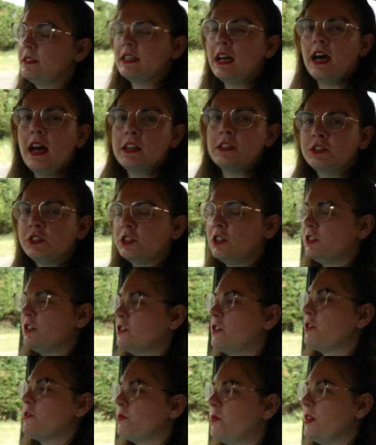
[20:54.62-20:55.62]

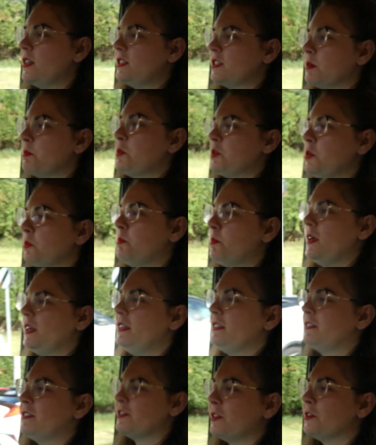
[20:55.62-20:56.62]
Tasha's VW
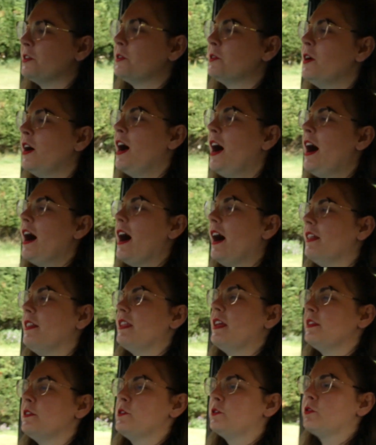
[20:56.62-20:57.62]
Beetle, and
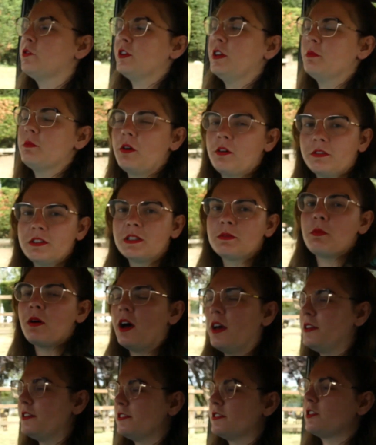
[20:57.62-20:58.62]
then 3 Morris
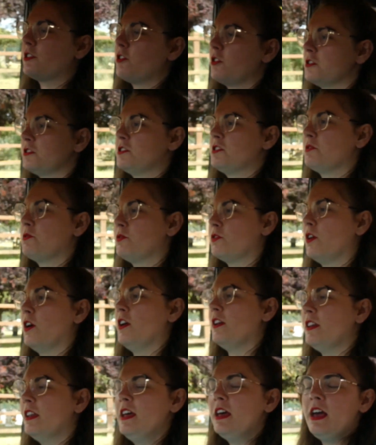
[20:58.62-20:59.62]
Minors across the
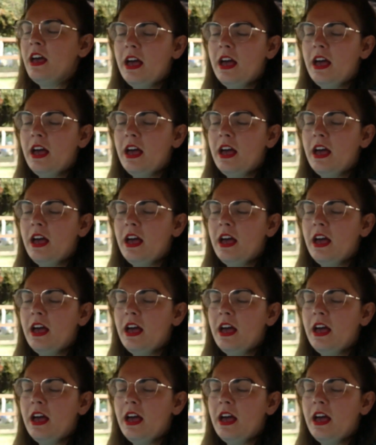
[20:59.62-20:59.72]
front.